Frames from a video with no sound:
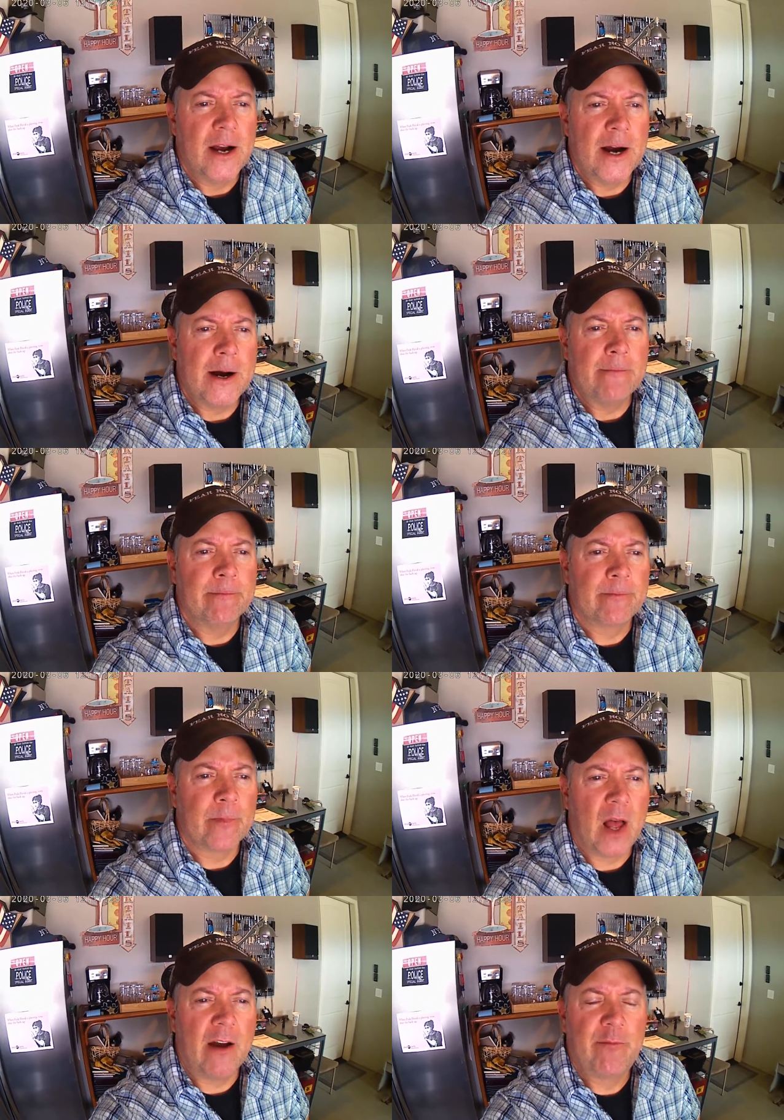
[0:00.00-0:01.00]
Um,
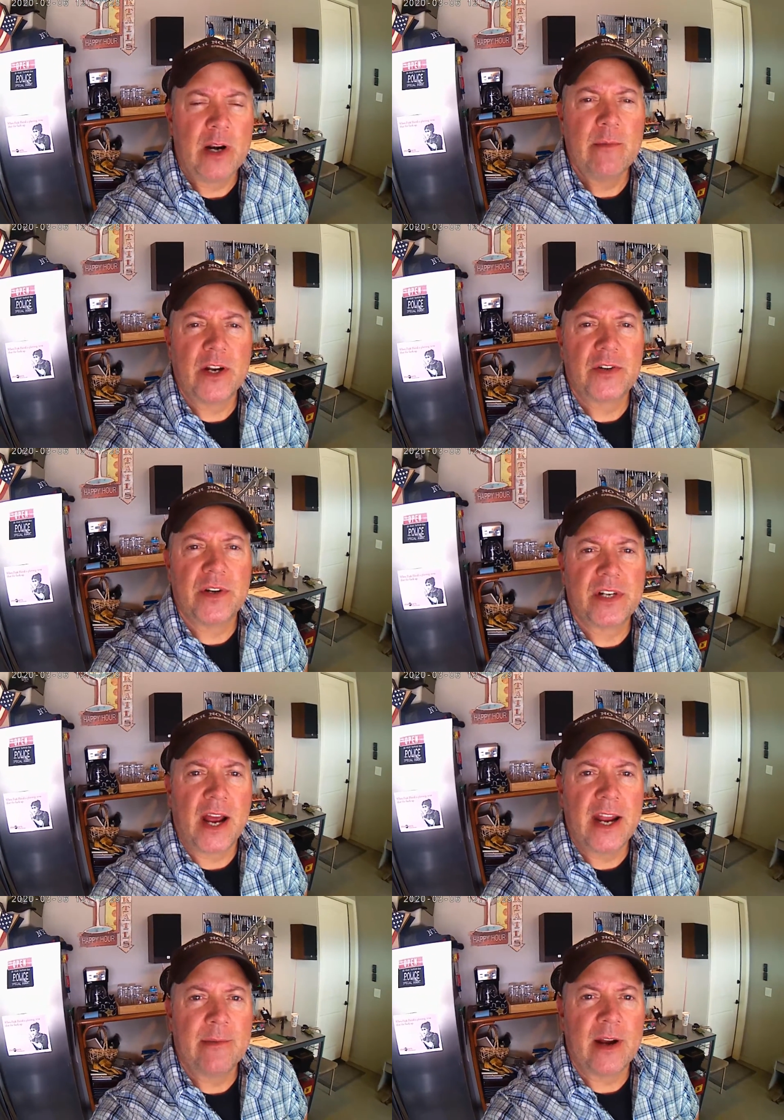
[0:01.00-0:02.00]
I pretty much
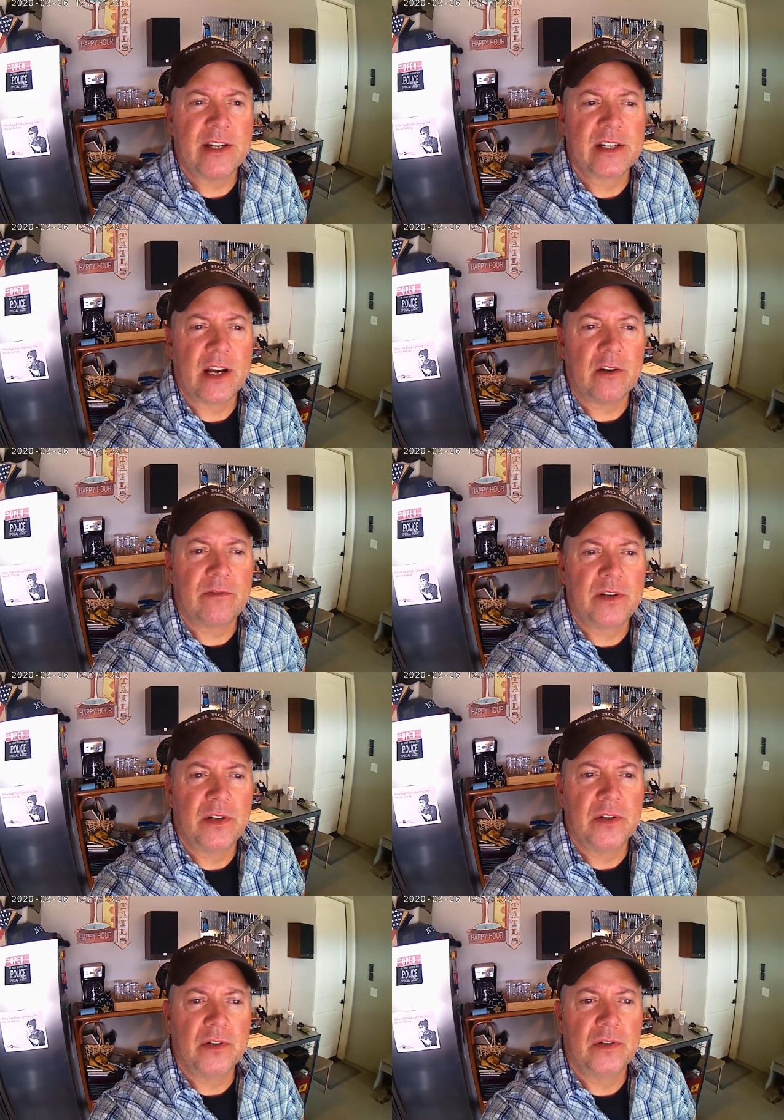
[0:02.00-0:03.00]
resigned
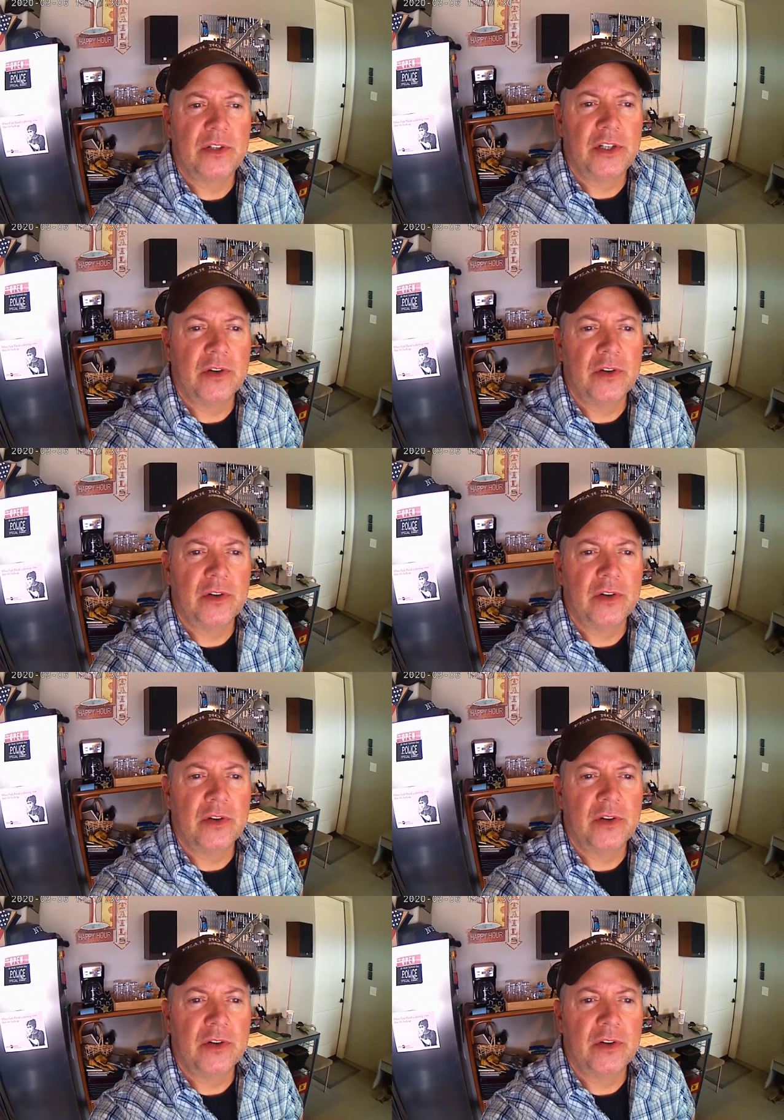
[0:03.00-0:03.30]
myself to